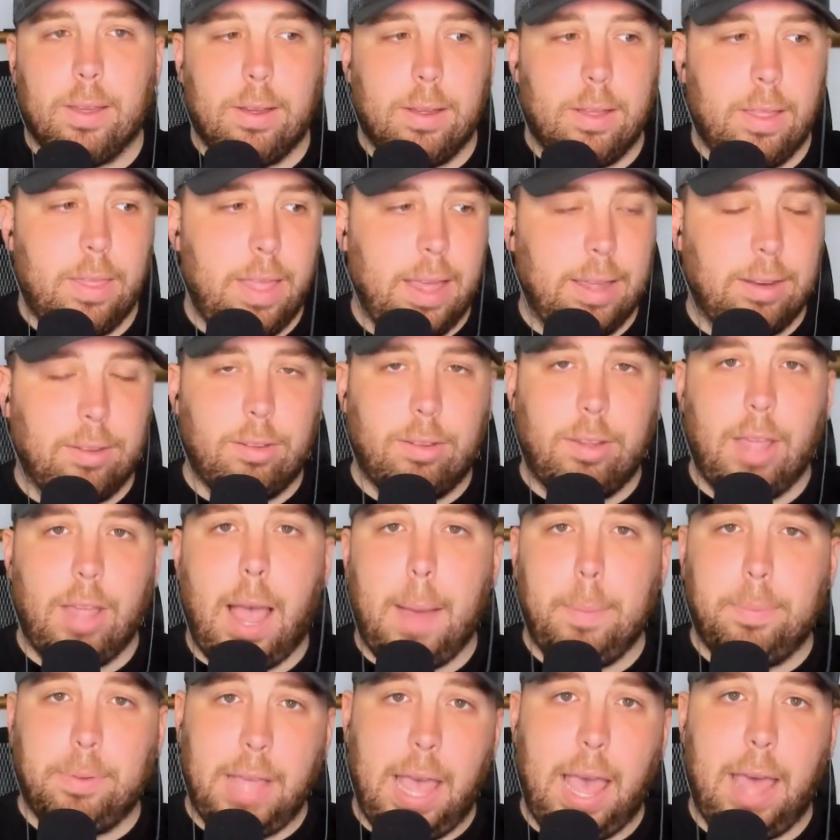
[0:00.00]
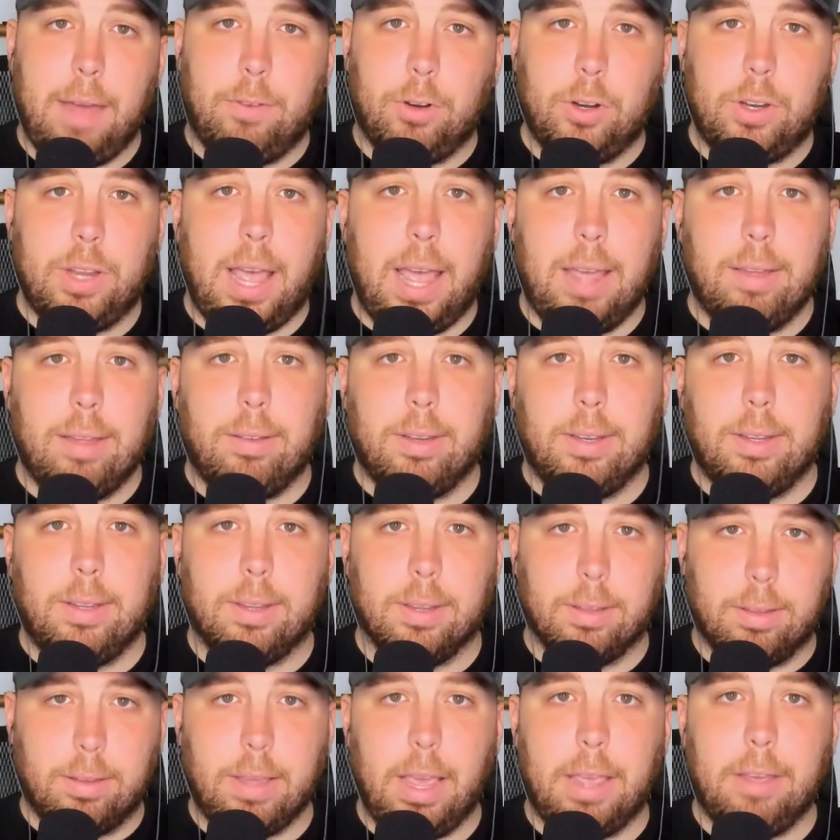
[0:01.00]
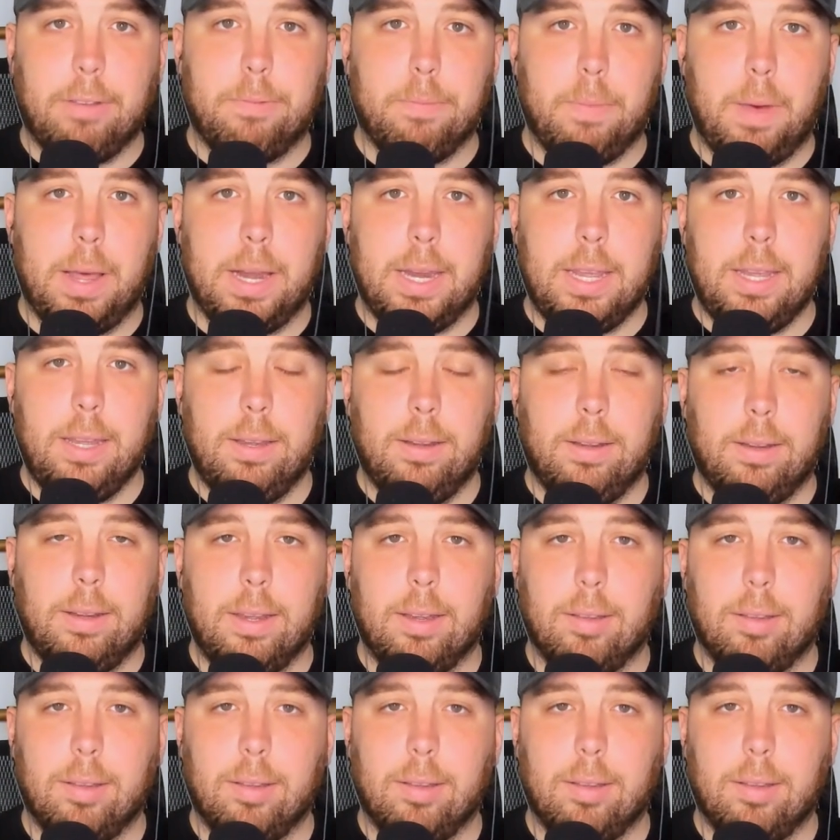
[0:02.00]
that stops advertising to save money